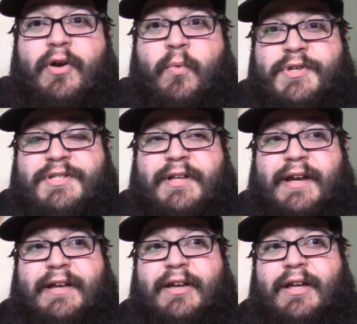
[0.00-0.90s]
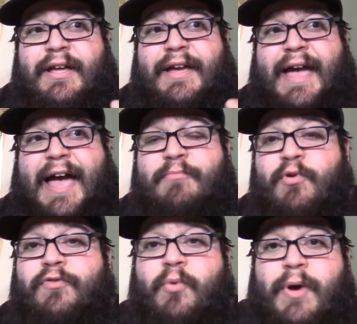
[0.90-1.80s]
was like. I
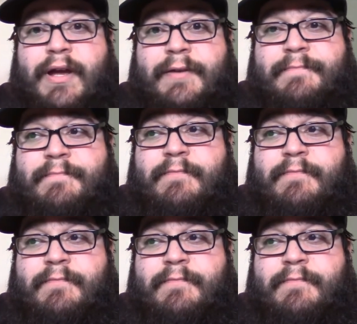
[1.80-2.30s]
moved away.